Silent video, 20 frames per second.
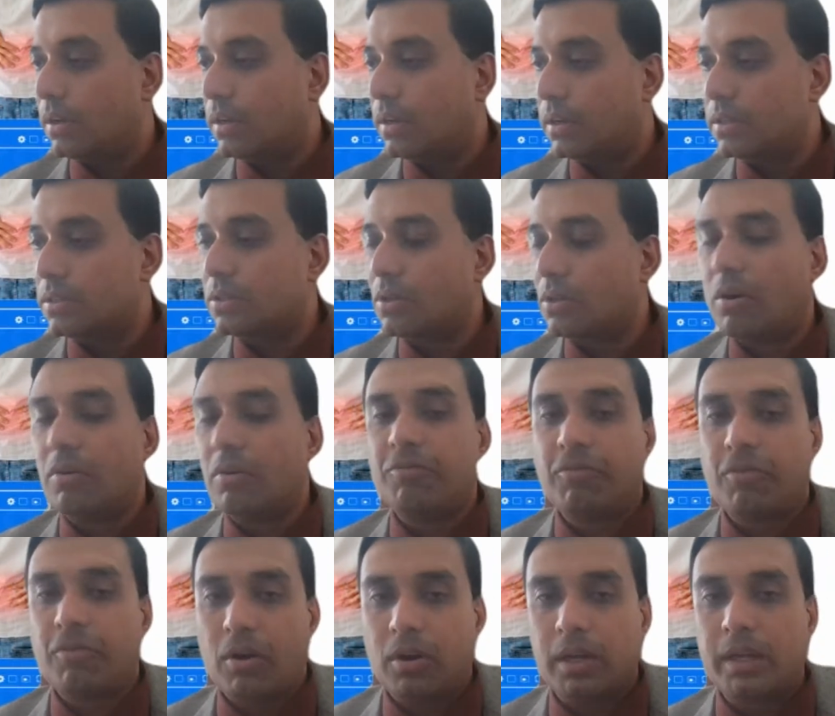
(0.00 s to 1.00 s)
risk of
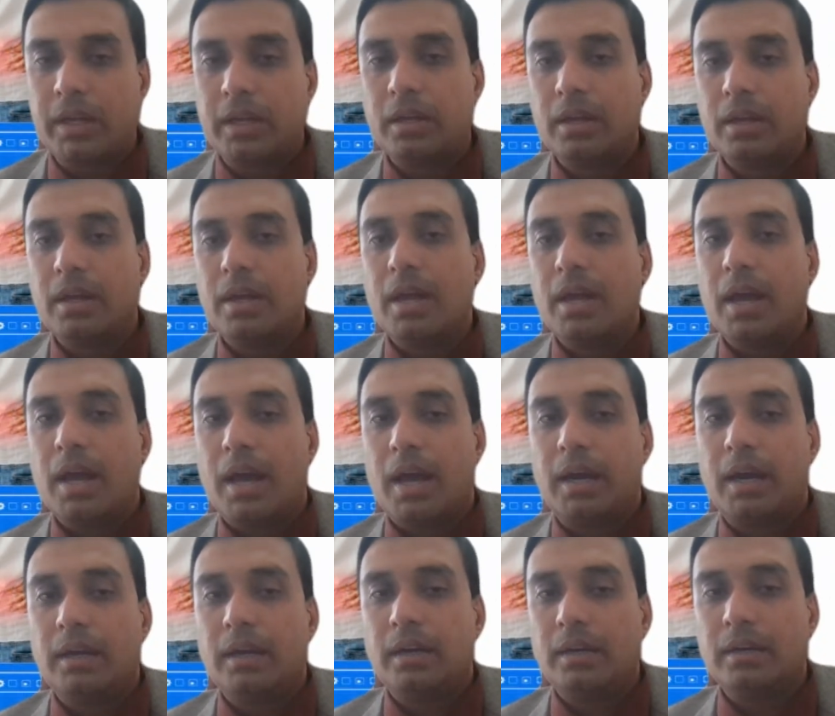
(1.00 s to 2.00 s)
falling.
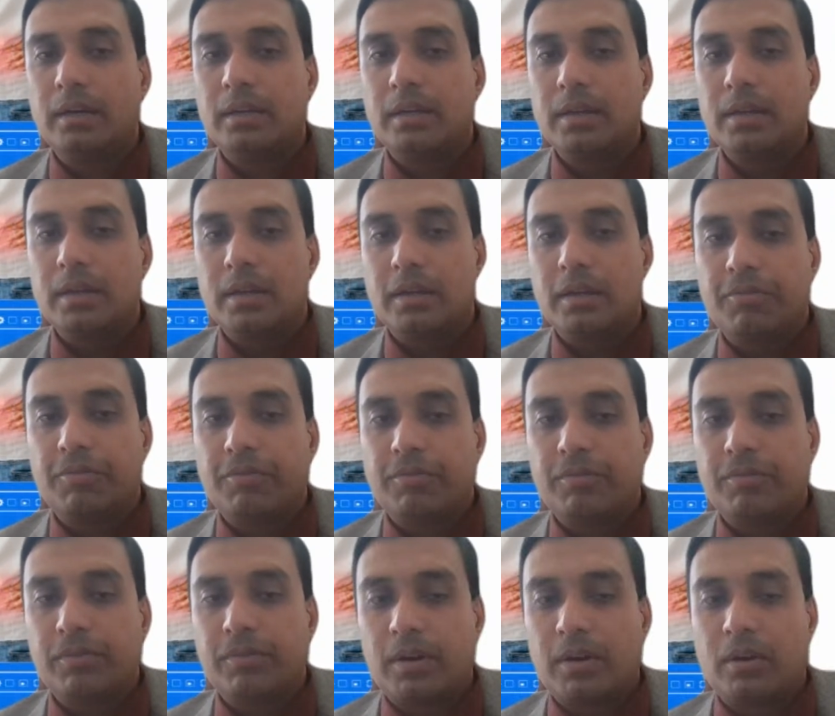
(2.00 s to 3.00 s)
And if
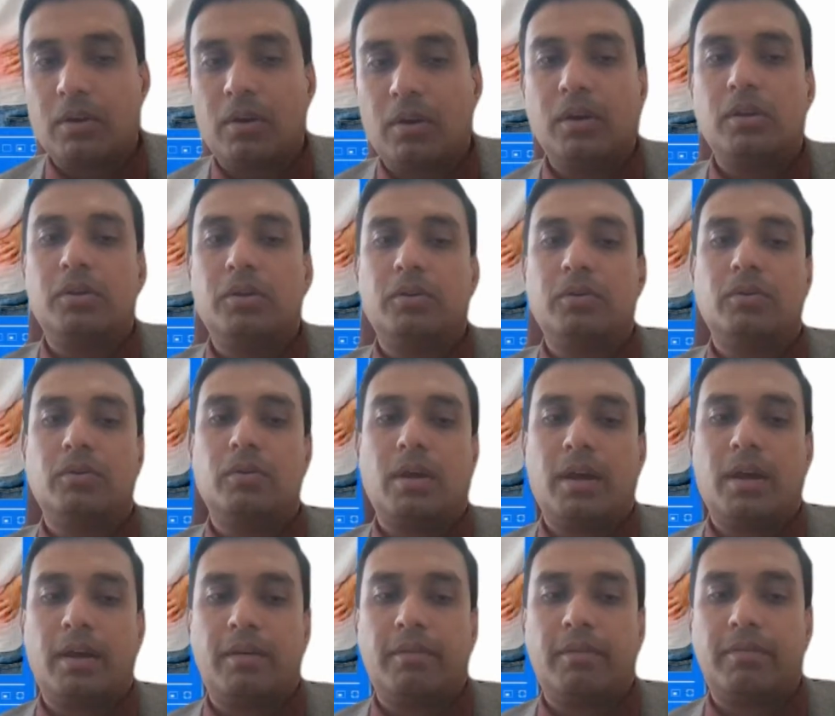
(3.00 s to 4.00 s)
at all you
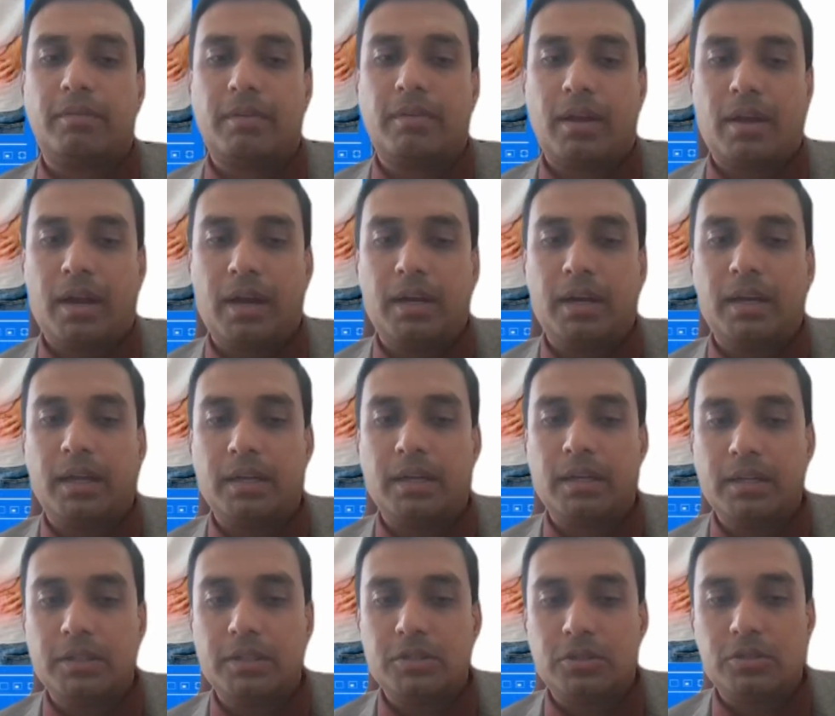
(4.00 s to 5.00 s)
have had
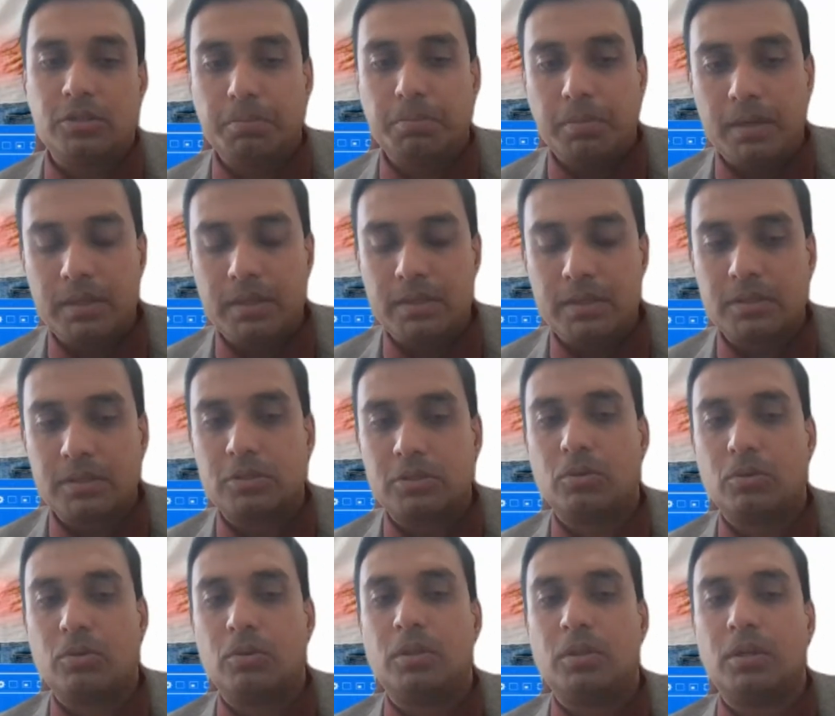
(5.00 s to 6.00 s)
any issue, please
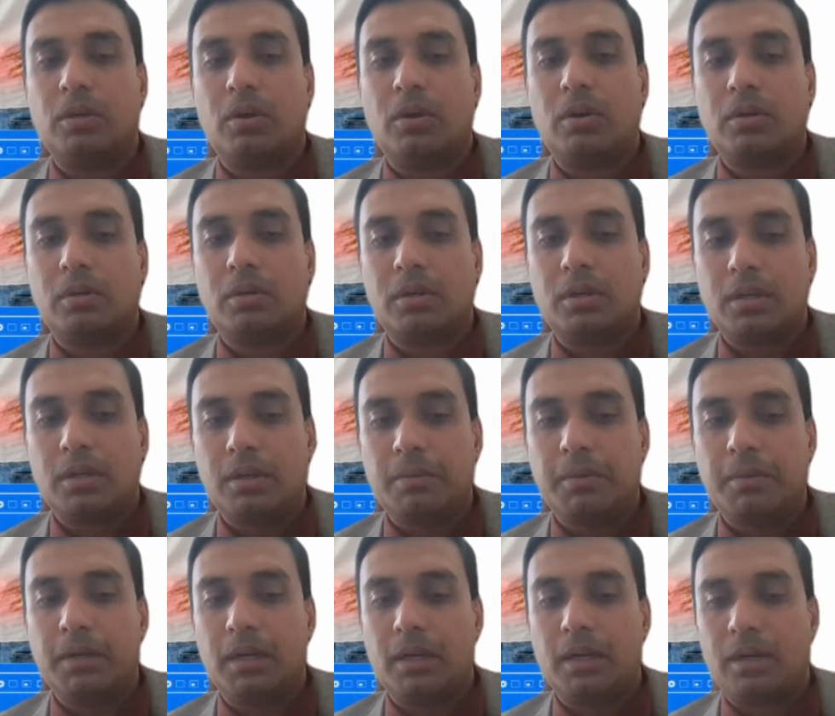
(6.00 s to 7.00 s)
show the doctor
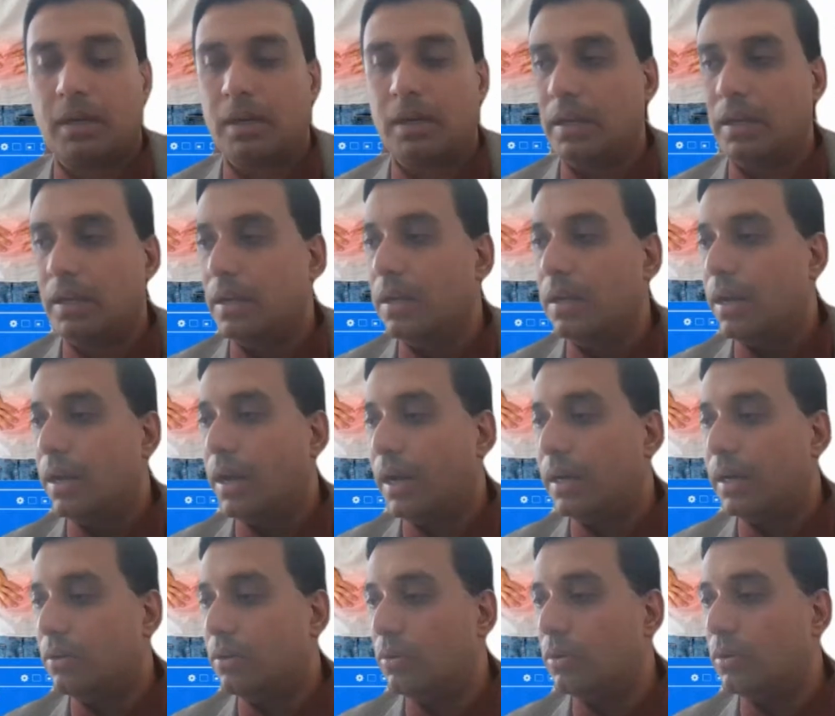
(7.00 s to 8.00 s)
immediately
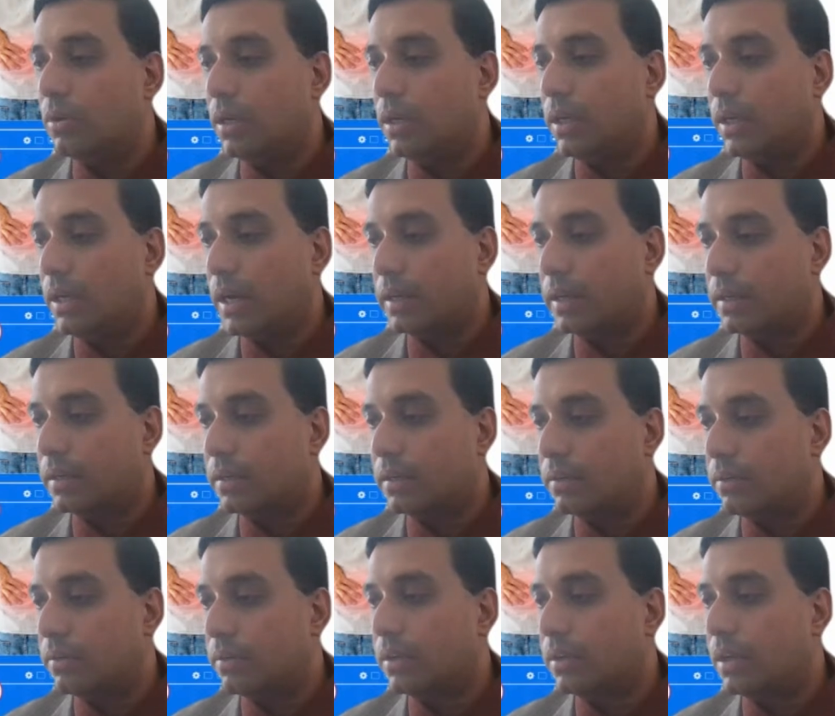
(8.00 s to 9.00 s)
and don't neglect.
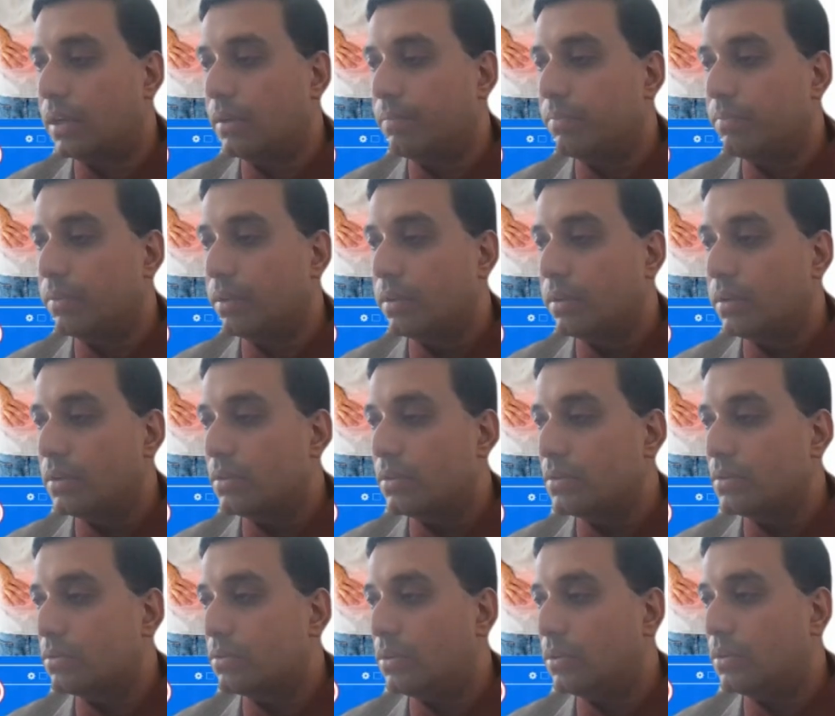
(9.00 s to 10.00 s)
Okay.
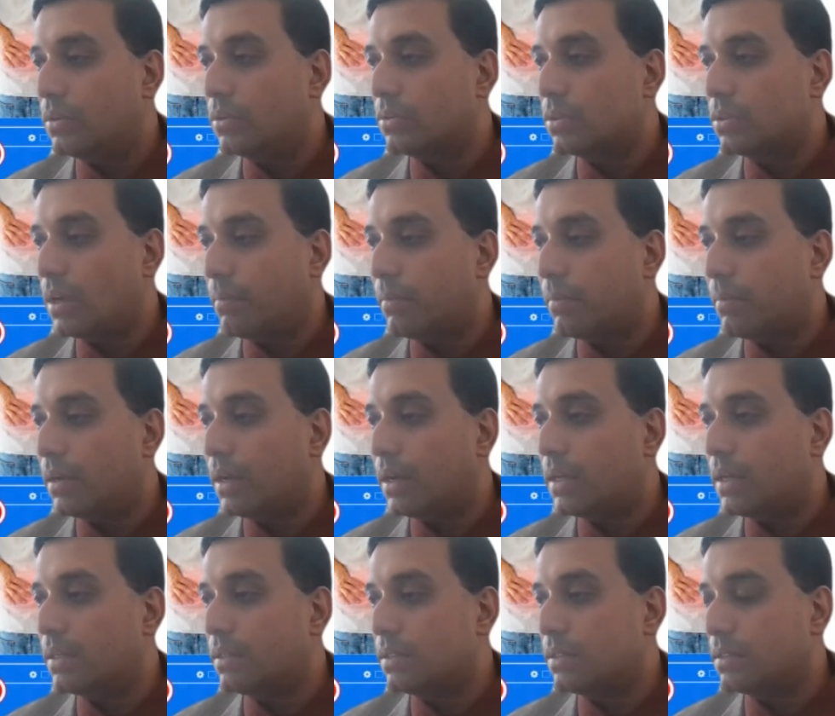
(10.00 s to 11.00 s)
So to
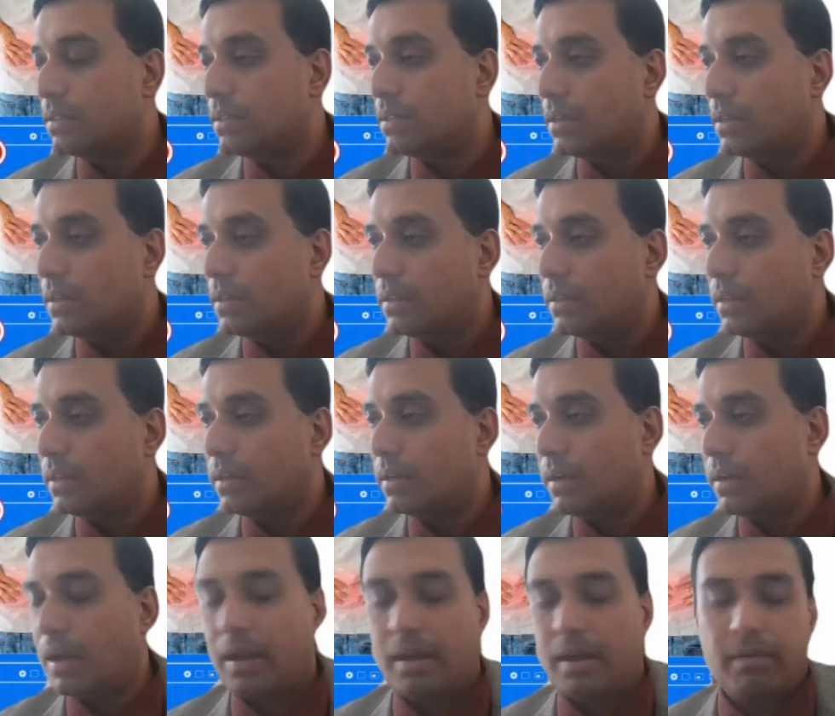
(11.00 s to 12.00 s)
summarize,
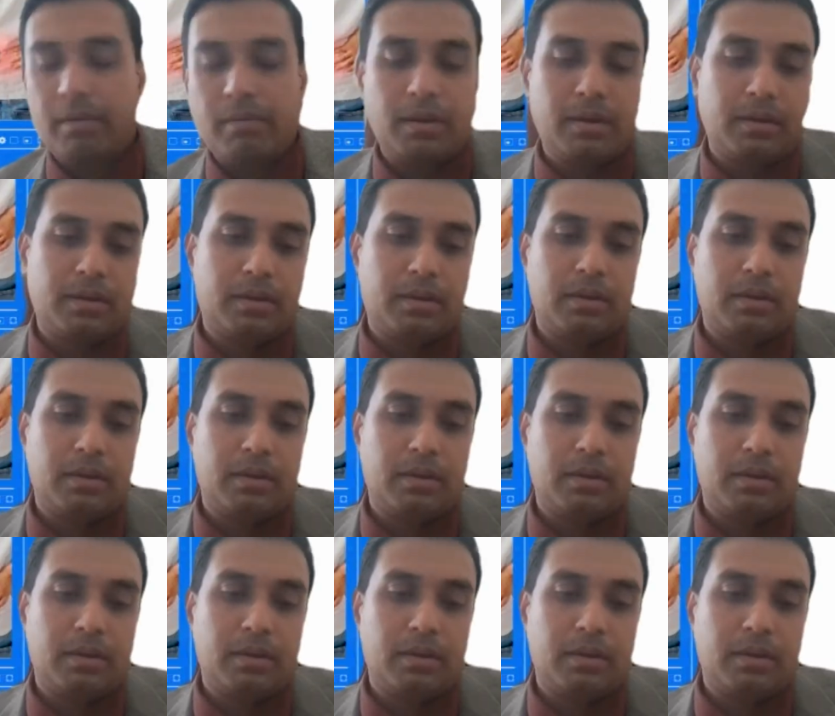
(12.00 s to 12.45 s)
I will